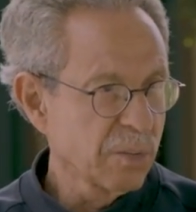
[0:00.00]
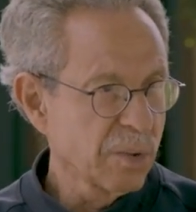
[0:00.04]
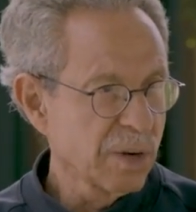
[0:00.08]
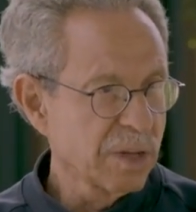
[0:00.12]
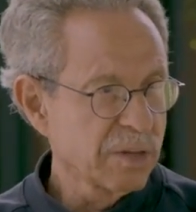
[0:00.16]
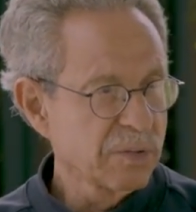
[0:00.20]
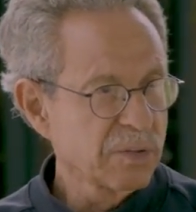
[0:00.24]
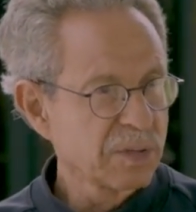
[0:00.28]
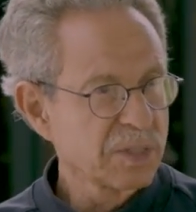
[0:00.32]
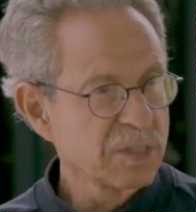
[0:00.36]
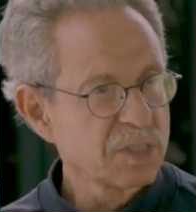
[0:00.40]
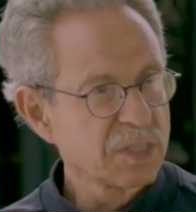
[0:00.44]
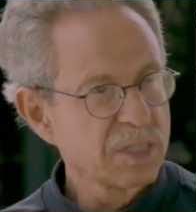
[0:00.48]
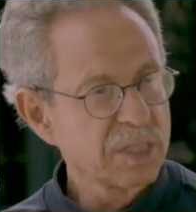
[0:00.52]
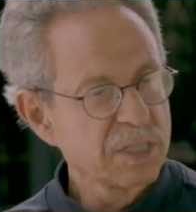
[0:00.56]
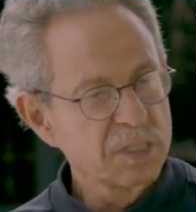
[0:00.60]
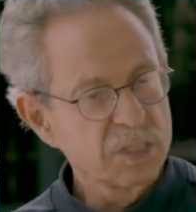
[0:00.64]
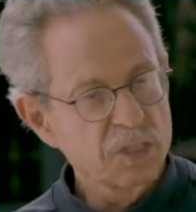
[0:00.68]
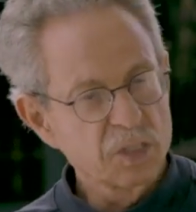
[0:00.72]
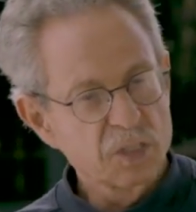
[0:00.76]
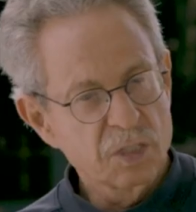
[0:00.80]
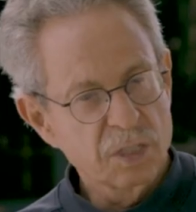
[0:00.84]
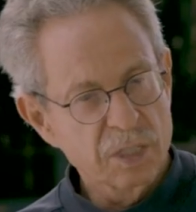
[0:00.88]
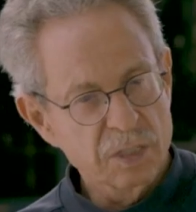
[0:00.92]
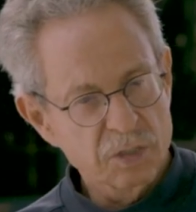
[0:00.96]
whether it's the
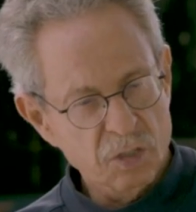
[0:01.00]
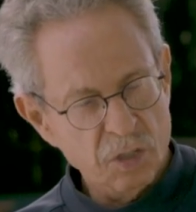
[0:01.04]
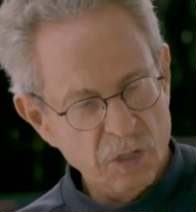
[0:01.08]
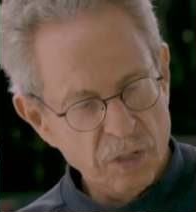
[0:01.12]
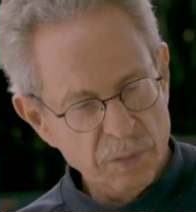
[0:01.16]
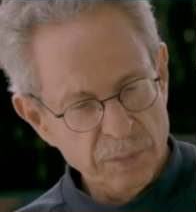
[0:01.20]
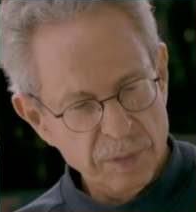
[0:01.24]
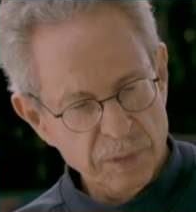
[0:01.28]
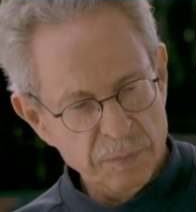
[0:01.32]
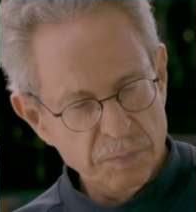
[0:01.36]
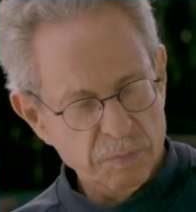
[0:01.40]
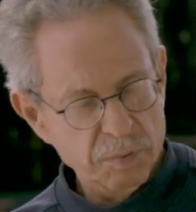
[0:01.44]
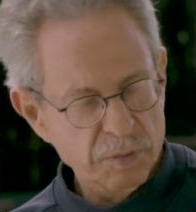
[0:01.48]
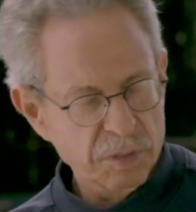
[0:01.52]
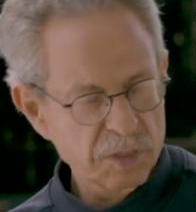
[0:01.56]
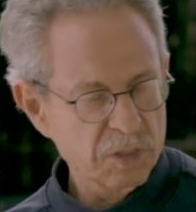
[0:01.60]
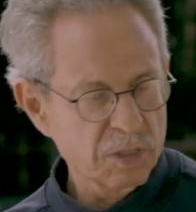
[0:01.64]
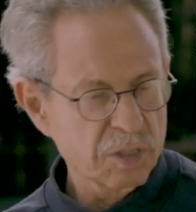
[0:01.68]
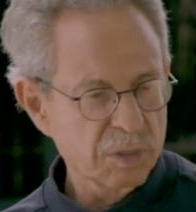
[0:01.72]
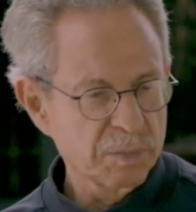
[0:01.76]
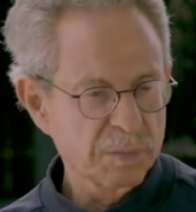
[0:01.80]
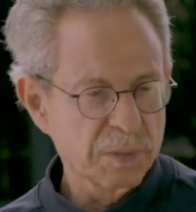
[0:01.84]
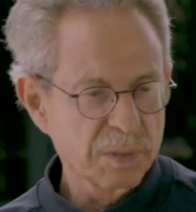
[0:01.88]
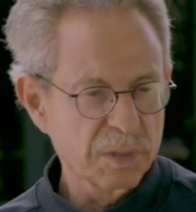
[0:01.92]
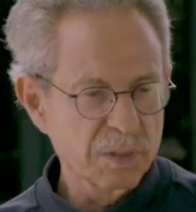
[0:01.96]
indeterminate
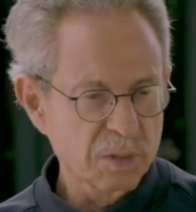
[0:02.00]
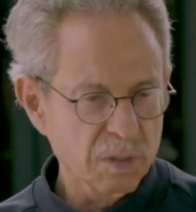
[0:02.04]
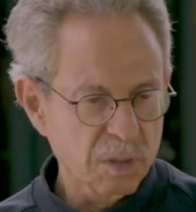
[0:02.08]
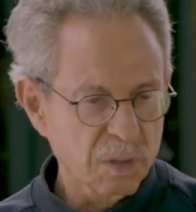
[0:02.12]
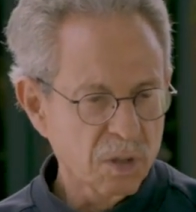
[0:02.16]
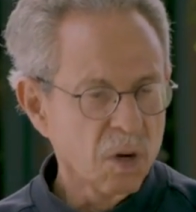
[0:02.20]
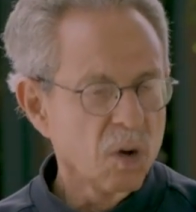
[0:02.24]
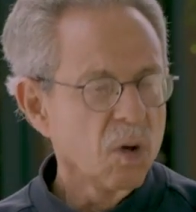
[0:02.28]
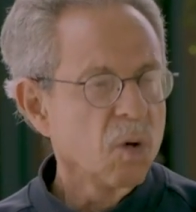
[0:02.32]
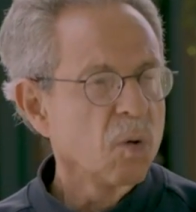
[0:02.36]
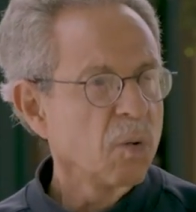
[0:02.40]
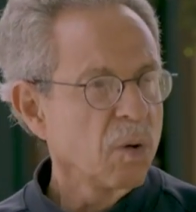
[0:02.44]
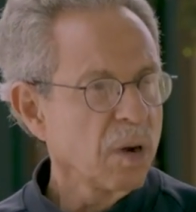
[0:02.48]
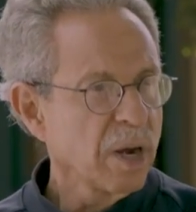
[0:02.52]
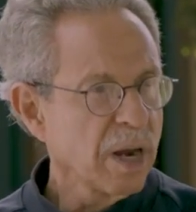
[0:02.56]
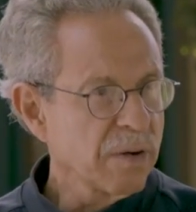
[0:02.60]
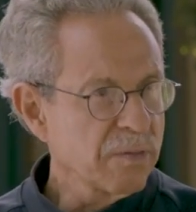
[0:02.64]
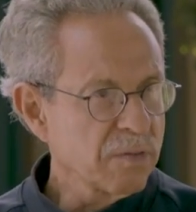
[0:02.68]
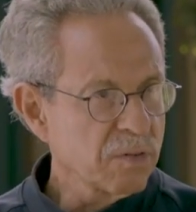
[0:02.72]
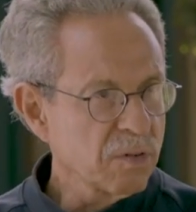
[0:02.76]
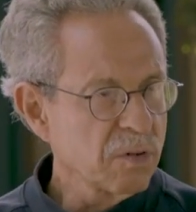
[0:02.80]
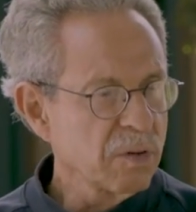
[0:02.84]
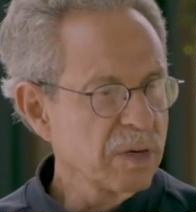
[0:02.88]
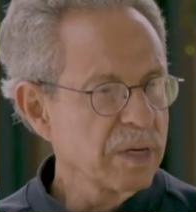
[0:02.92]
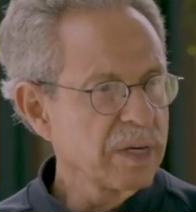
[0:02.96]
principle or
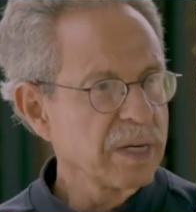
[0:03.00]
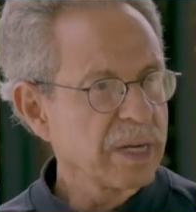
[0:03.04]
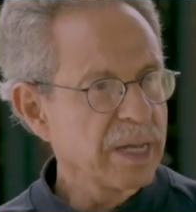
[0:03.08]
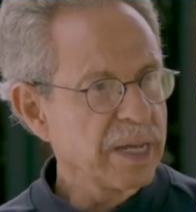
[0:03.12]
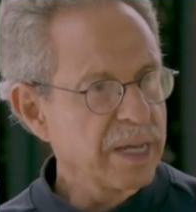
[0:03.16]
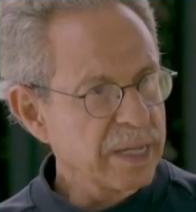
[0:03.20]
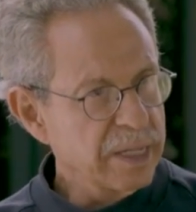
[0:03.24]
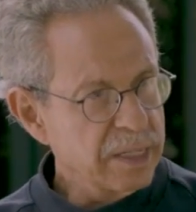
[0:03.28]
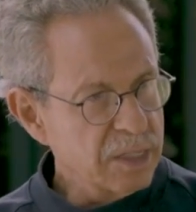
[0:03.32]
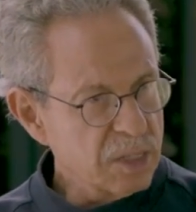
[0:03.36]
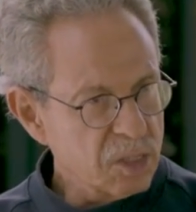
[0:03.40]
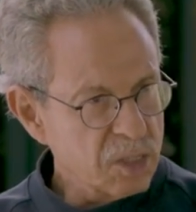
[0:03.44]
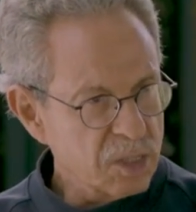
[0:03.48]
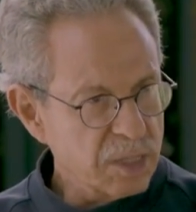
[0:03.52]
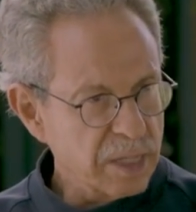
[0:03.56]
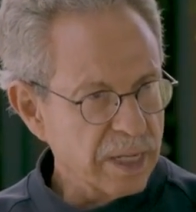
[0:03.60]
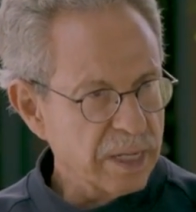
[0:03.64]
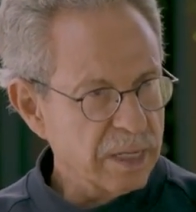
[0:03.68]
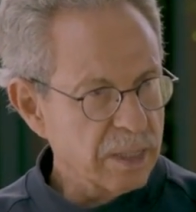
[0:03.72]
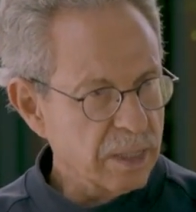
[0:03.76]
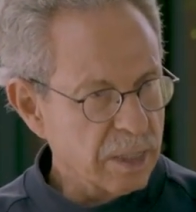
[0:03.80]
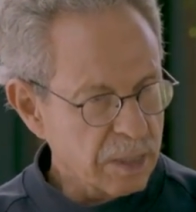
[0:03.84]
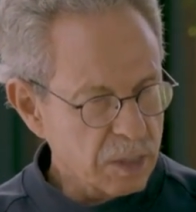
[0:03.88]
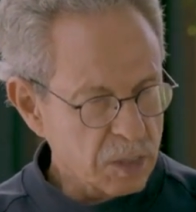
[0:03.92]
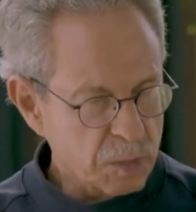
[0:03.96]
whatever it is
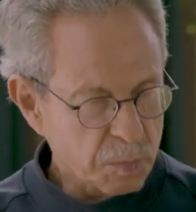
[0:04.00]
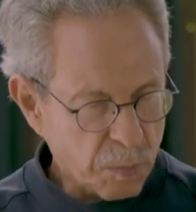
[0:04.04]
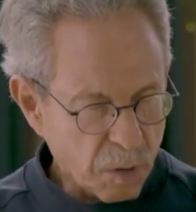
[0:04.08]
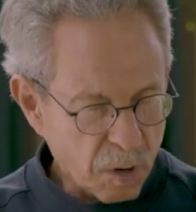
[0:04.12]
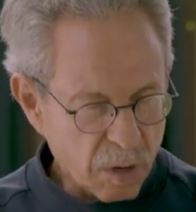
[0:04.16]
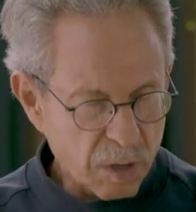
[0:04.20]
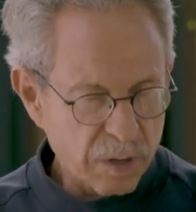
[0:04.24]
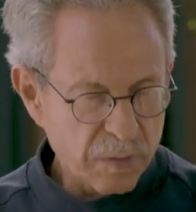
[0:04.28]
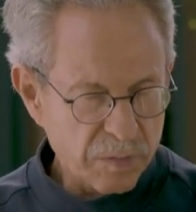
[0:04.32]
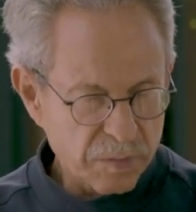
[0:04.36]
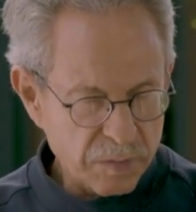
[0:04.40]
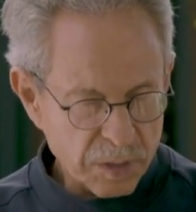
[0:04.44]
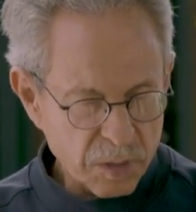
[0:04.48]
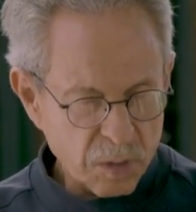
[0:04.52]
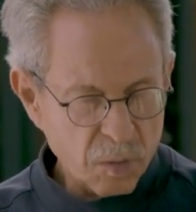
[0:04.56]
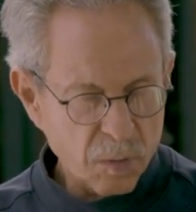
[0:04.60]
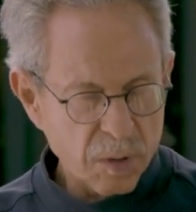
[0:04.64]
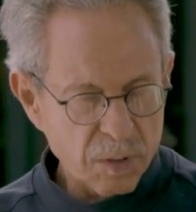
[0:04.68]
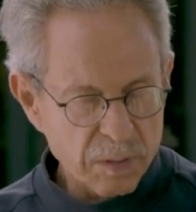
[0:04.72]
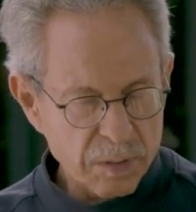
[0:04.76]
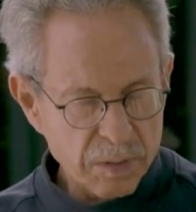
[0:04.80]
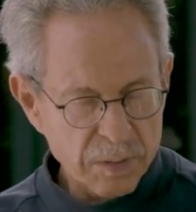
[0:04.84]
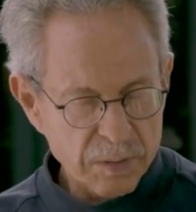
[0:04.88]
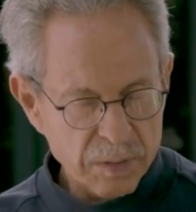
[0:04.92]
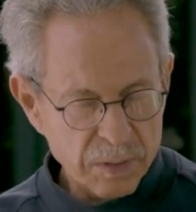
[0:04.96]
that is part of the, qu
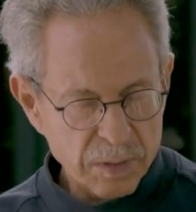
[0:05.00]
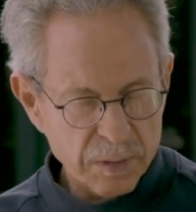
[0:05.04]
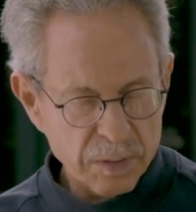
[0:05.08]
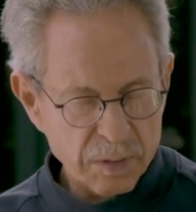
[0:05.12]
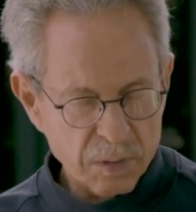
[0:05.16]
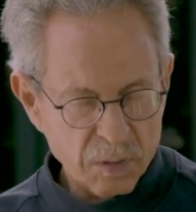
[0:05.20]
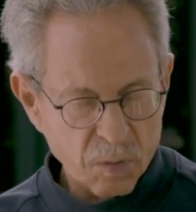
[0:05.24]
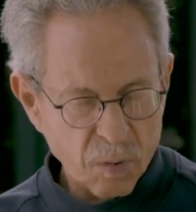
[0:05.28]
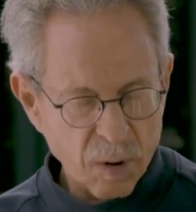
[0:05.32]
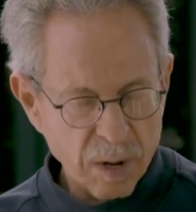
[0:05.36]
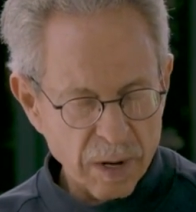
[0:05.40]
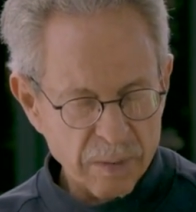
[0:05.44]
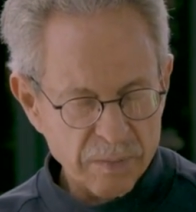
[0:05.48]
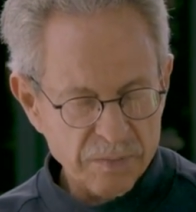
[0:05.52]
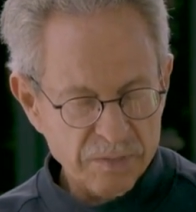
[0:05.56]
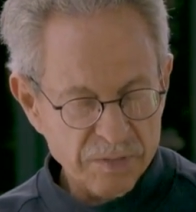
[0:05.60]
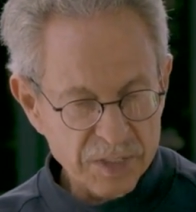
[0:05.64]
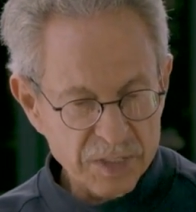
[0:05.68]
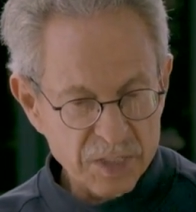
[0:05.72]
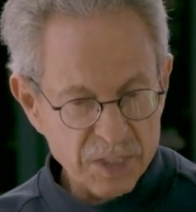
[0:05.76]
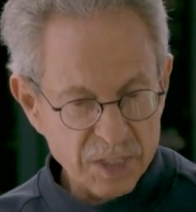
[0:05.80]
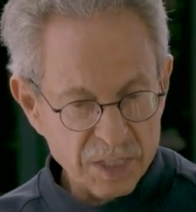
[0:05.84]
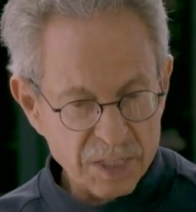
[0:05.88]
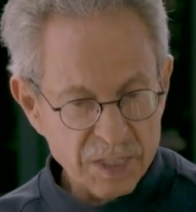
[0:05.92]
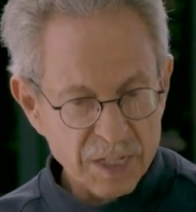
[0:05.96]
the quantum
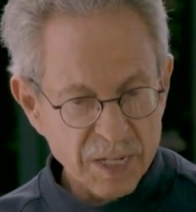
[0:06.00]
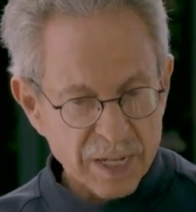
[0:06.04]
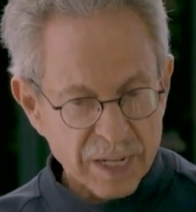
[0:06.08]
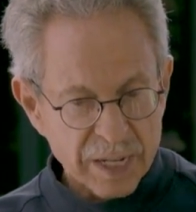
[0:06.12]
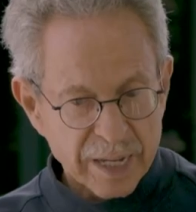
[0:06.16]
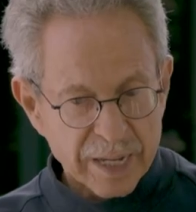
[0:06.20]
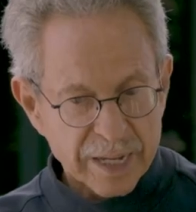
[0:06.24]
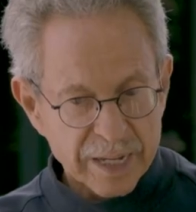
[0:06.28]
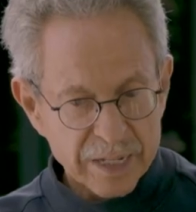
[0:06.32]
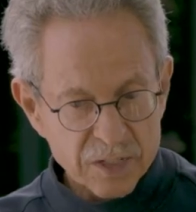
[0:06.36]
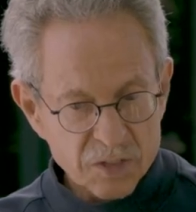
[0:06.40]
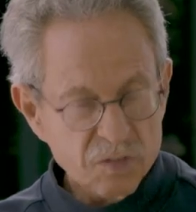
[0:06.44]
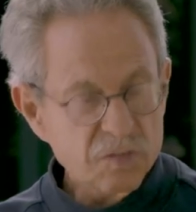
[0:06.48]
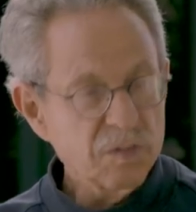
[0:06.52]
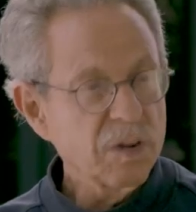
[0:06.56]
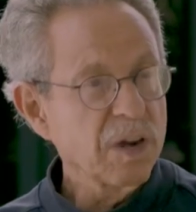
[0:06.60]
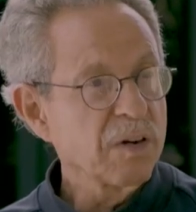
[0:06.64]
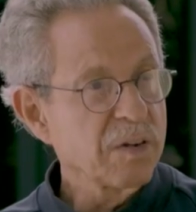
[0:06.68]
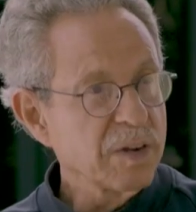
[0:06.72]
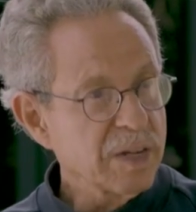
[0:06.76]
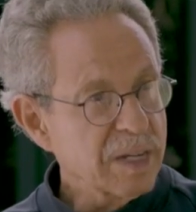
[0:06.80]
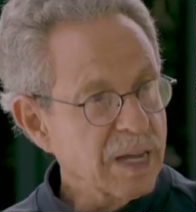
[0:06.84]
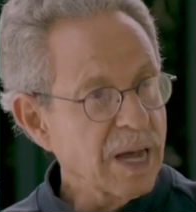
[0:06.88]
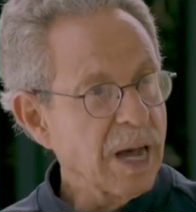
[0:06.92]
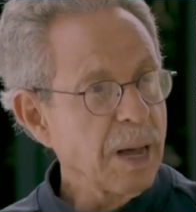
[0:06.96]
physics is
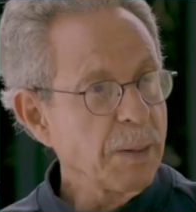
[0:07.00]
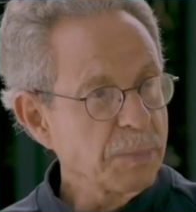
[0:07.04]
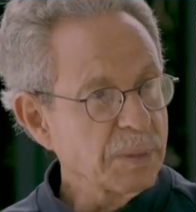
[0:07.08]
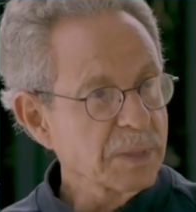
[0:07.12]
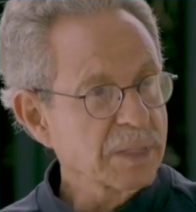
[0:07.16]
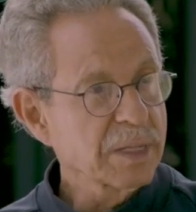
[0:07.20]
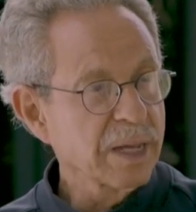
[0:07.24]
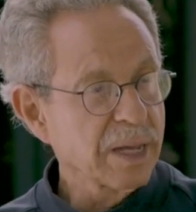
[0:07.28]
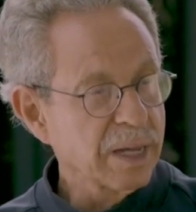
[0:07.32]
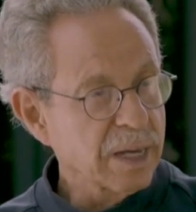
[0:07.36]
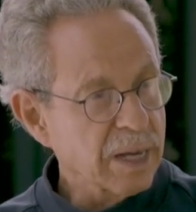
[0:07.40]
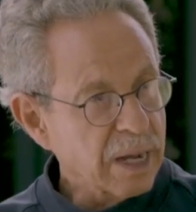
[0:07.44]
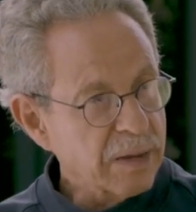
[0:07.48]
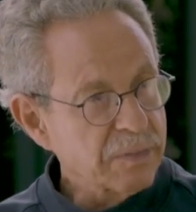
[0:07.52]
very complicated.